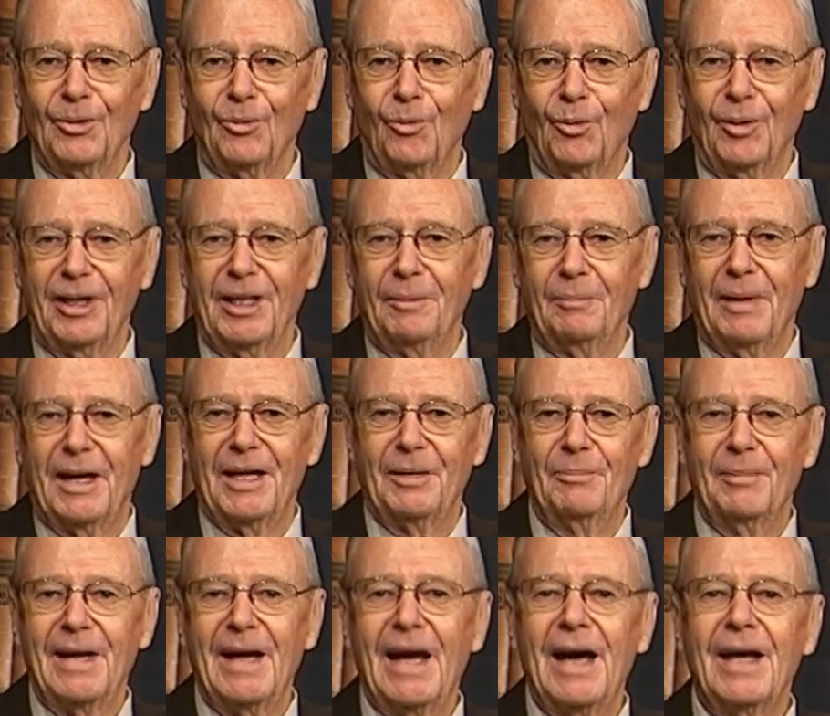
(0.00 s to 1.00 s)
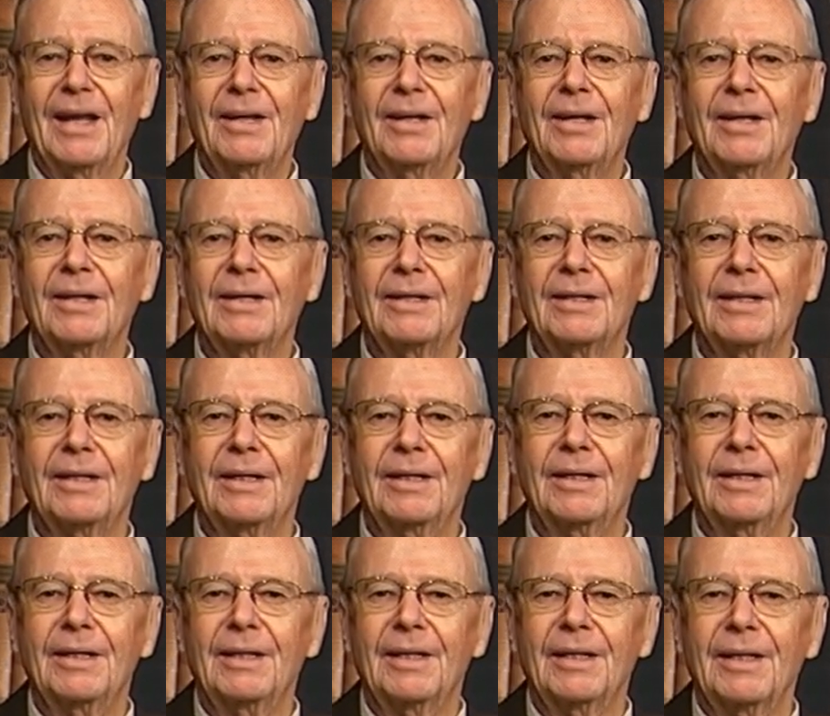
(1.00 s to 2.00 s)
When he made man,
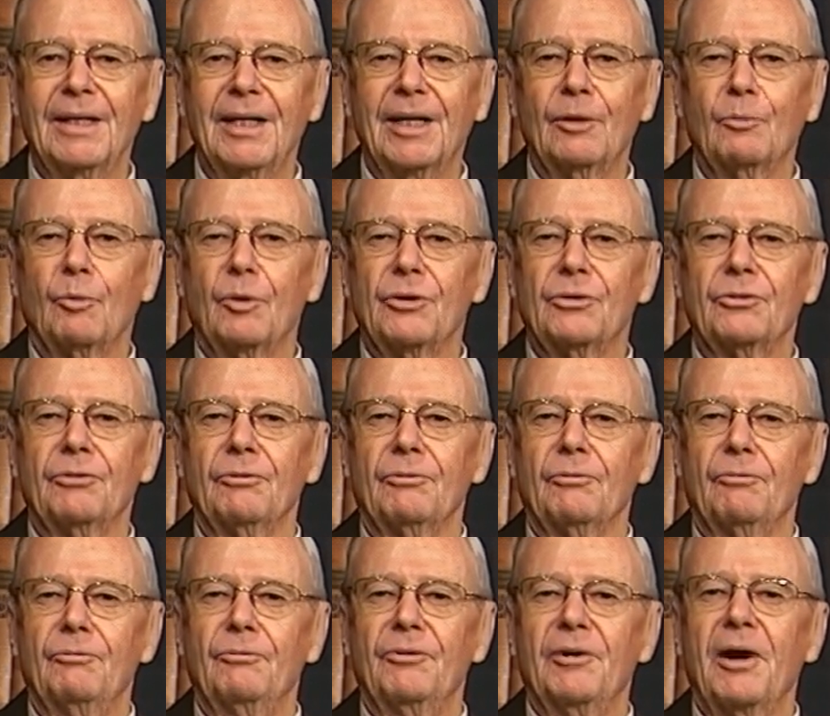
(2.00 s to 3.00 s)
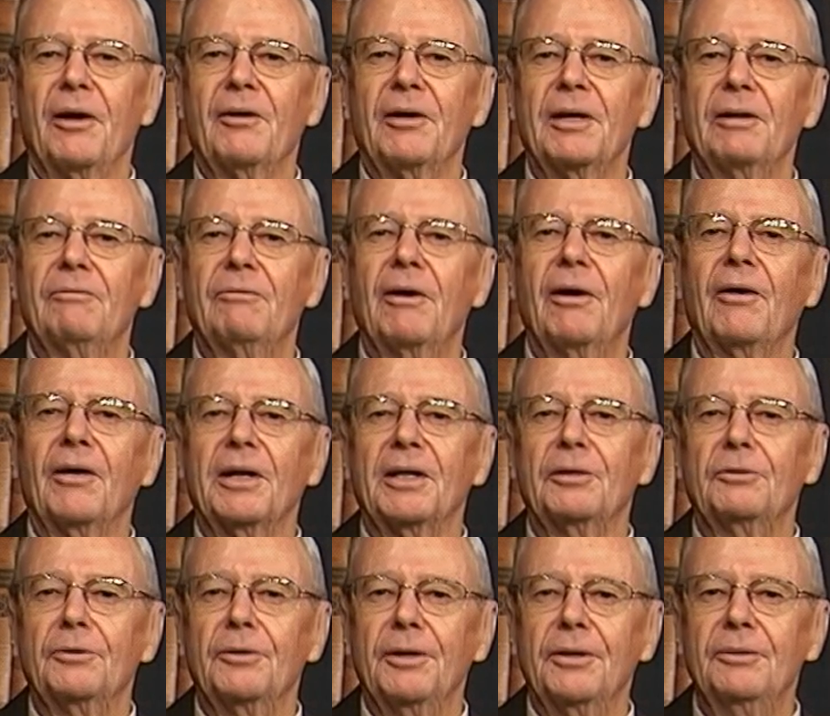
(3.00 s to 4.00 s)
it was very, very
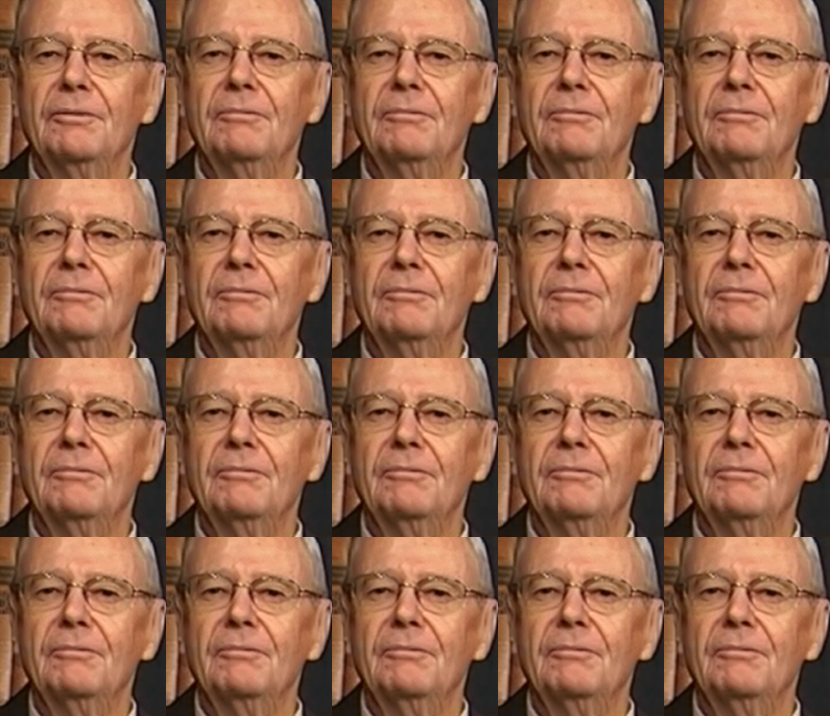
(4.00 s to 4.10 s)
good.